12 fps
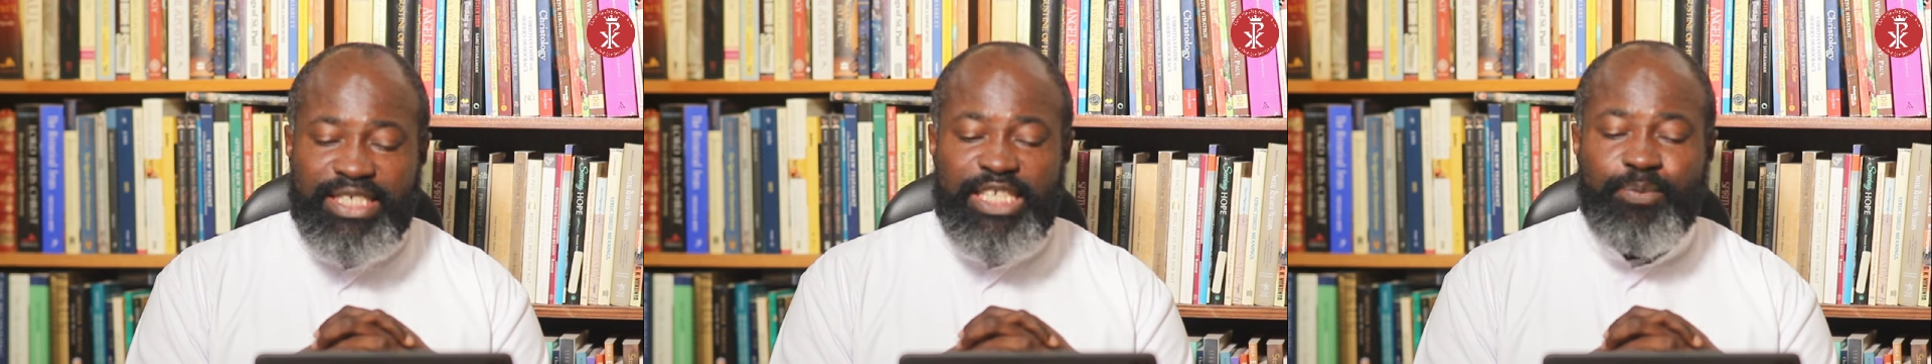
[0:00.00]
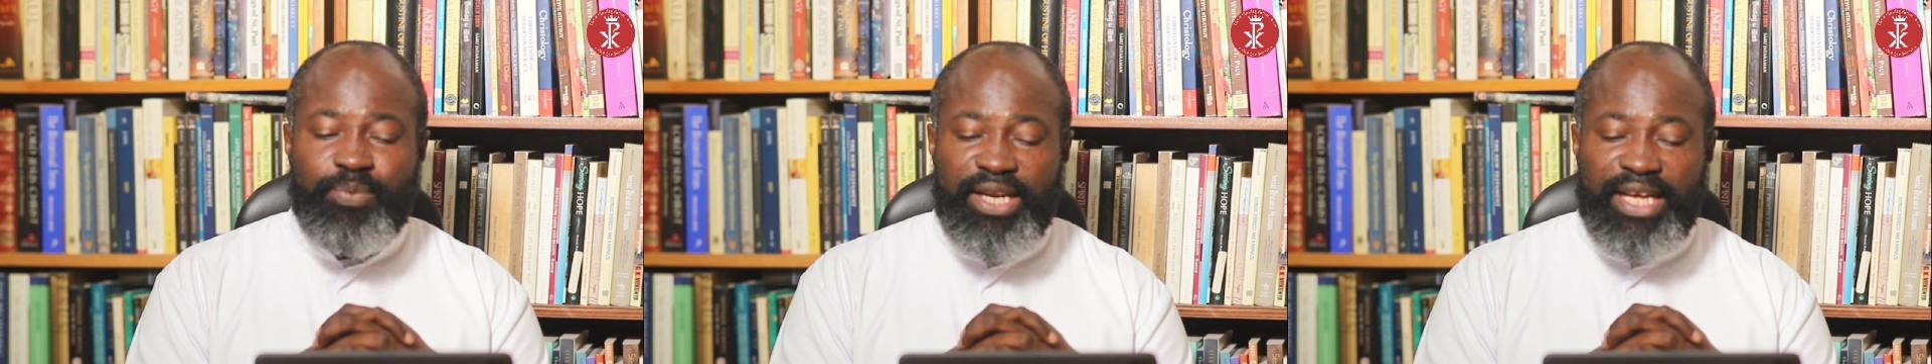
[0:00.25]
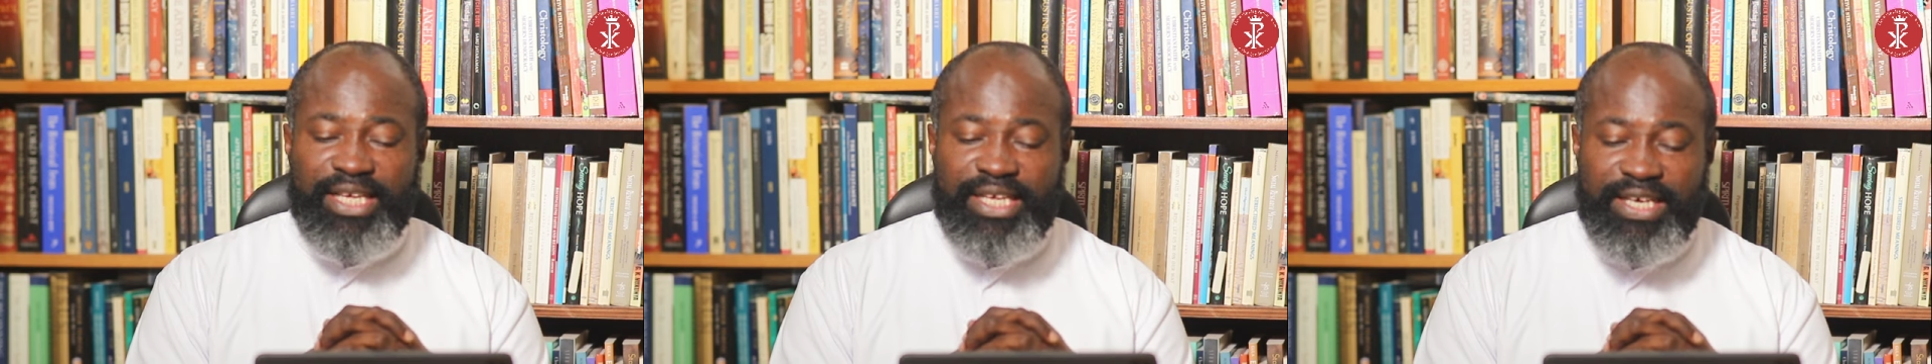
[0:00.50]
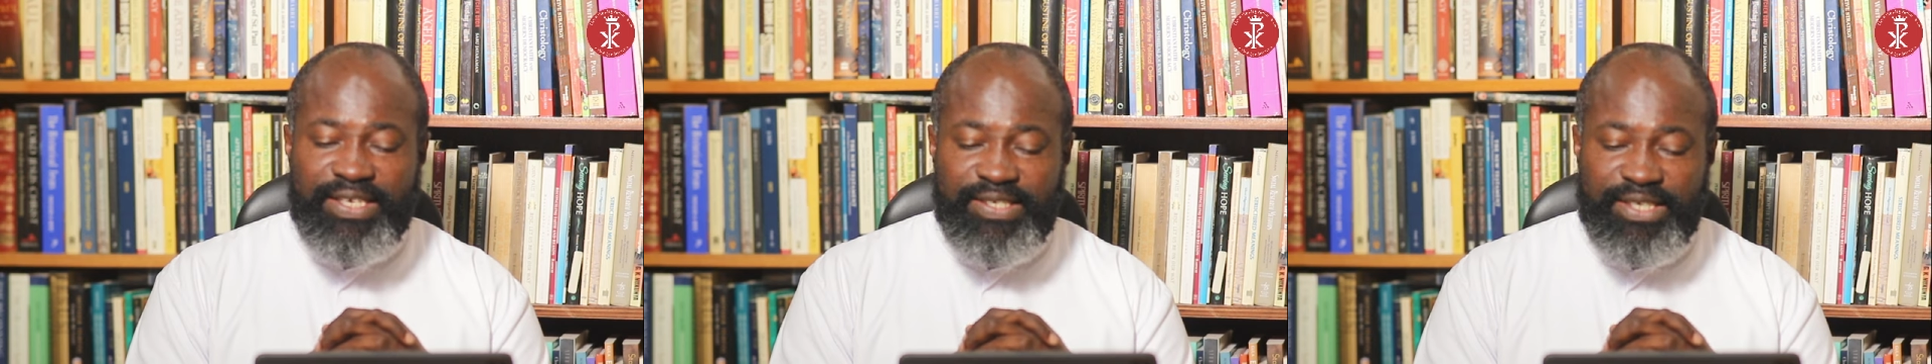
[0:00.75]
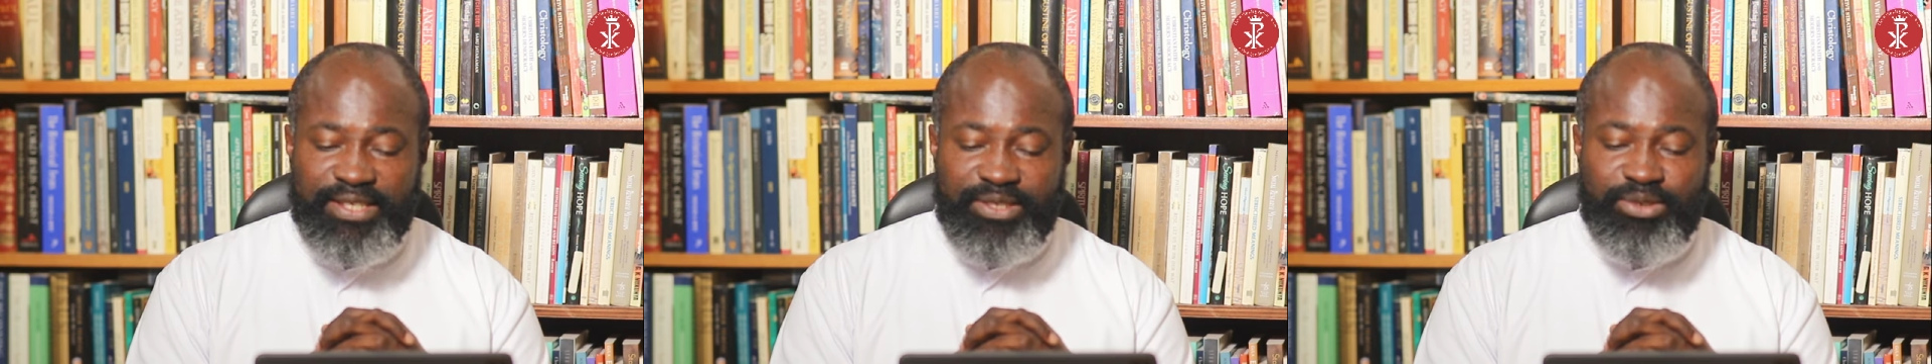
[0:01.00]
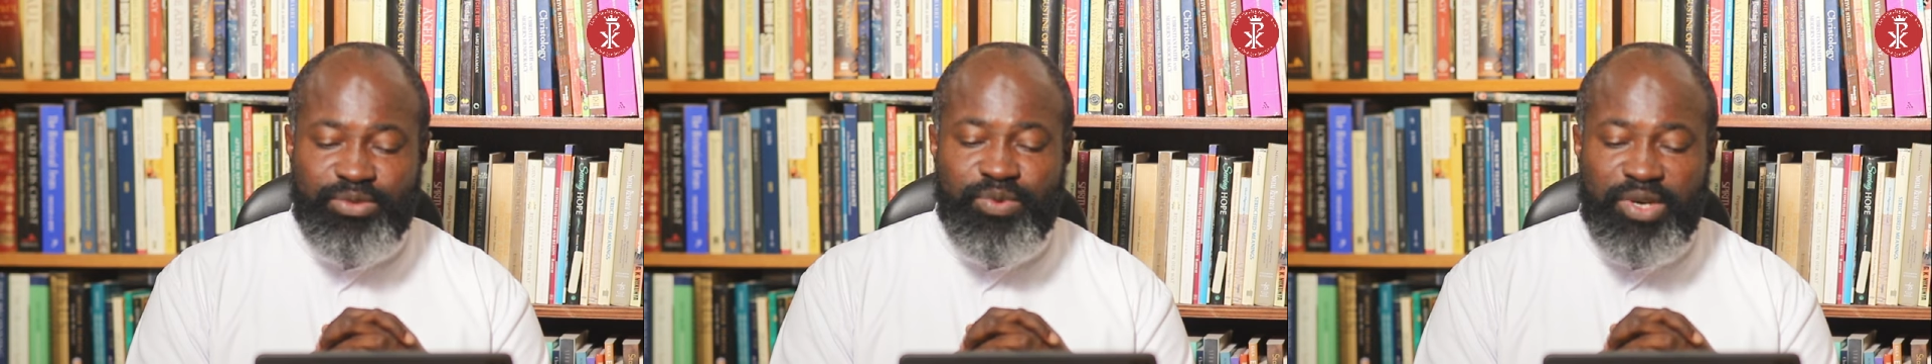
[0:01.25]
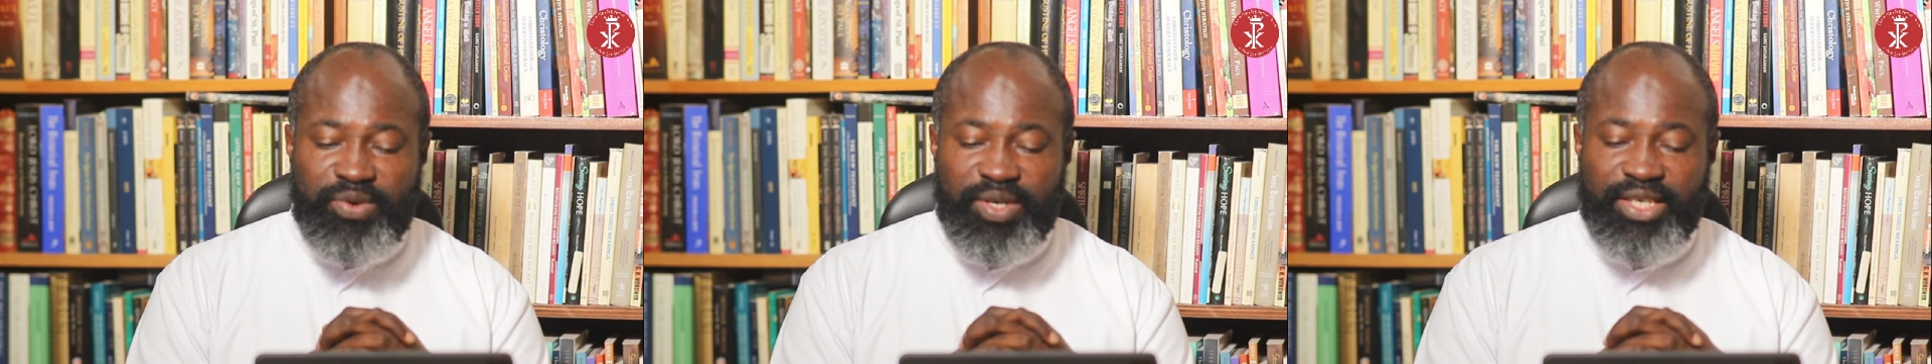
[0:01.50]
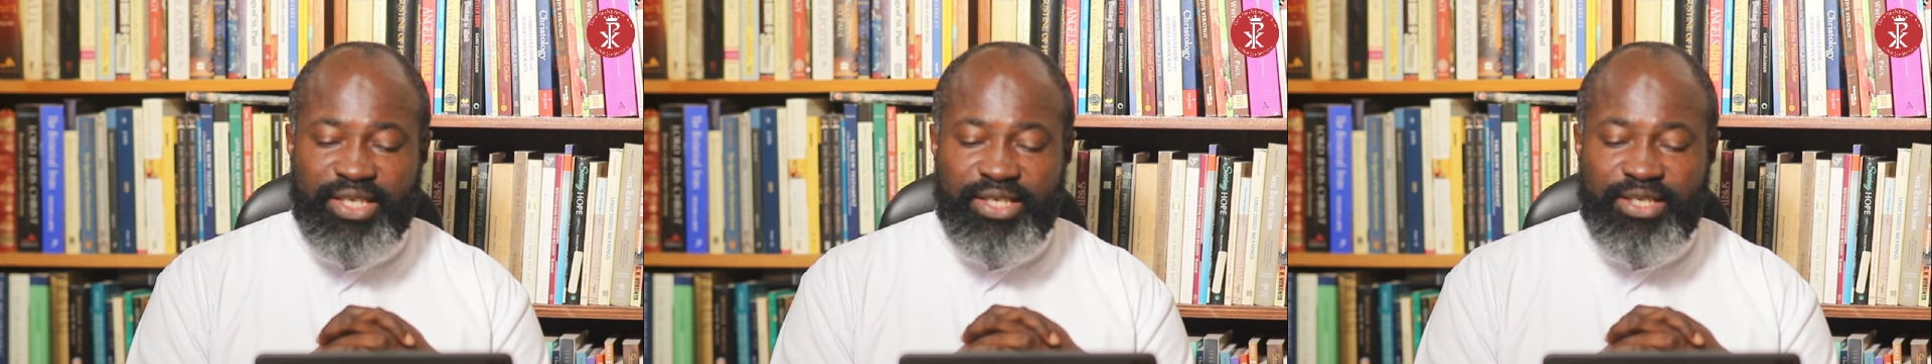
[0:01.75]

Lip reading: deeply against it, to worry,